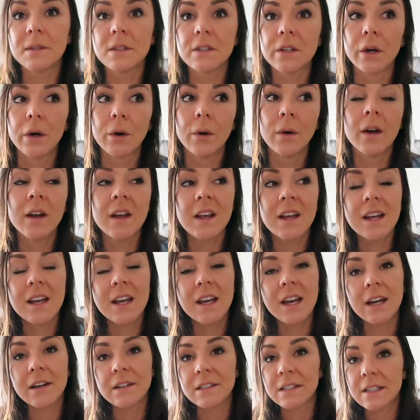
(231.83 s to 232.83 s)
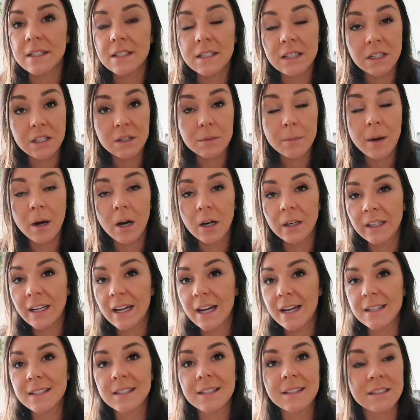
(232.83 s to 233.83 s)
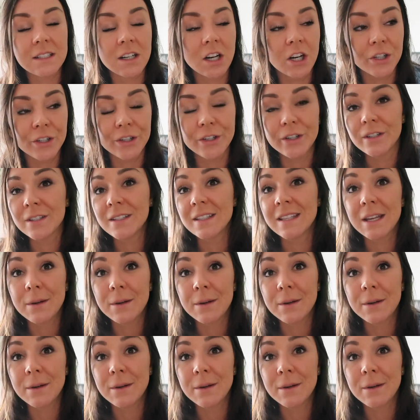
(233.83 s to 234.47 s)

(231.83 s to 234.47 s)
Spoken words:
So I was listening to podcasts and doctors,